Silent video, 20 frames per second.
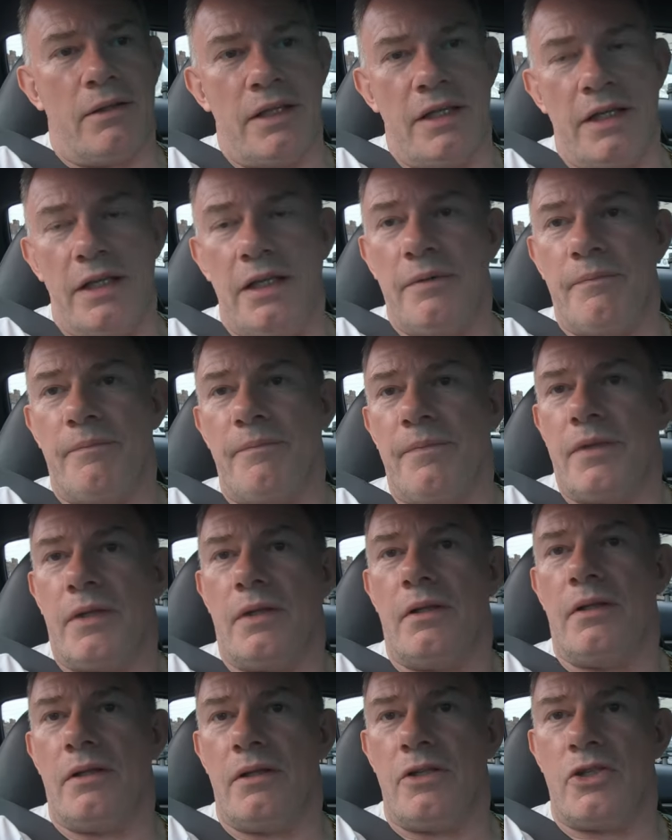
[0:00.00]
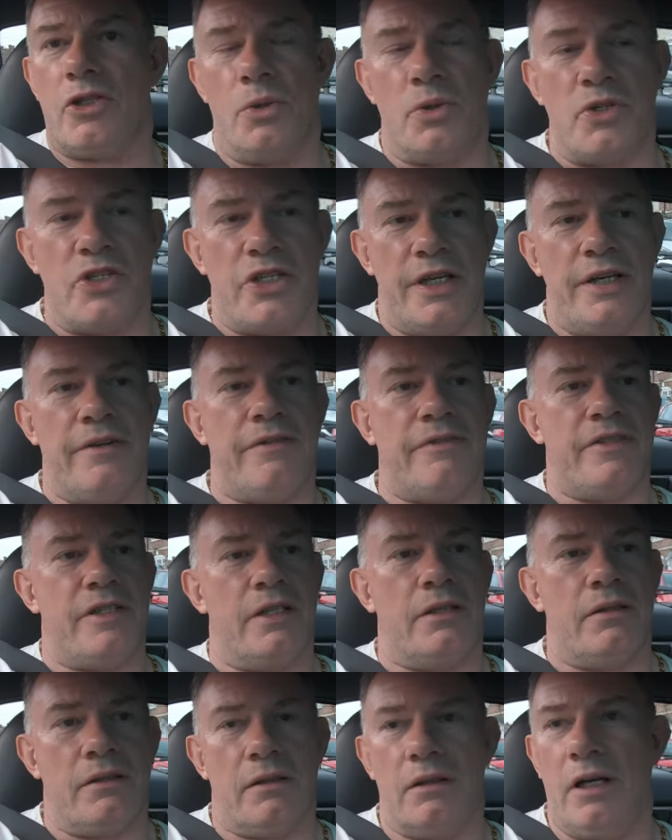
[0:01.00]
the short shift
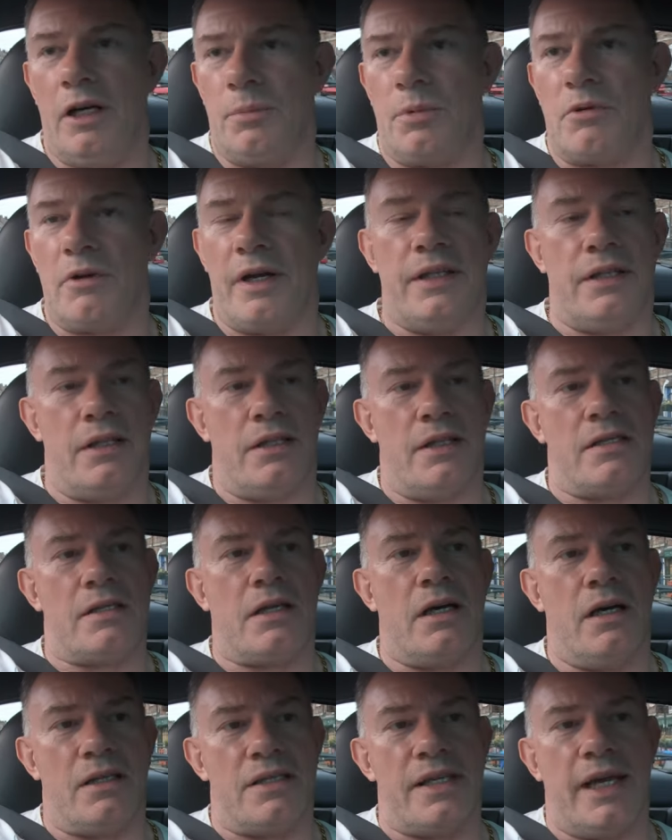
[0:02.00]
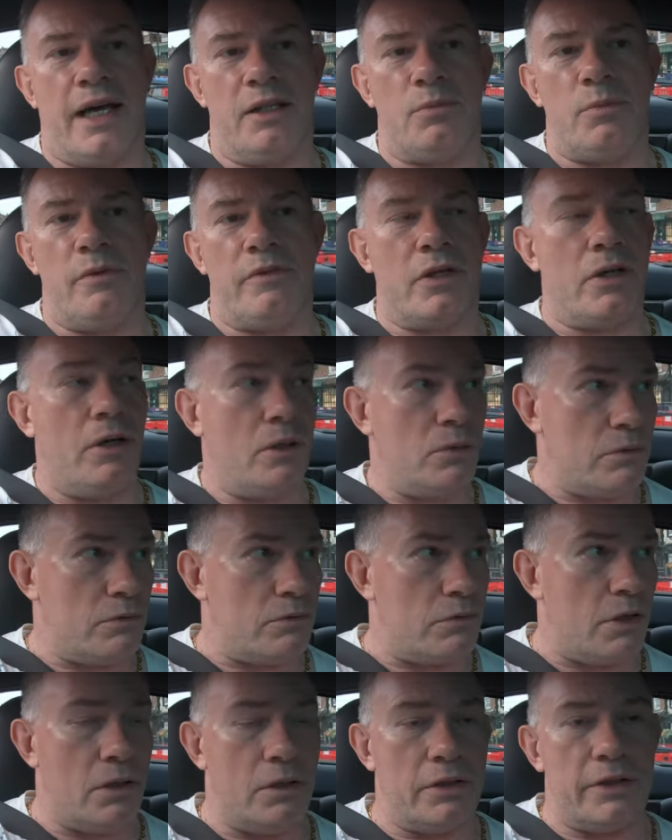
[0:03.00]
upgrade that this car's had with
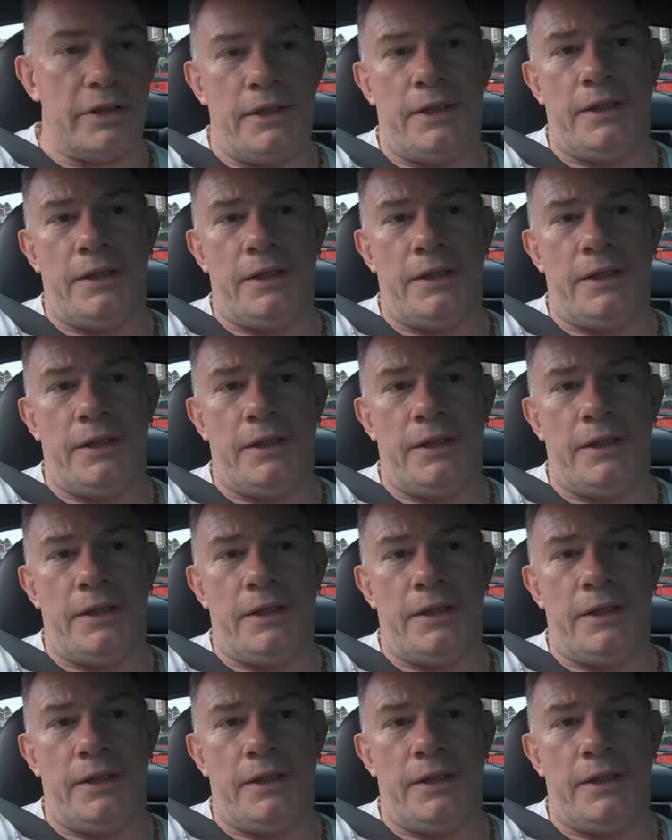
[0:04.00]
Goldenrod.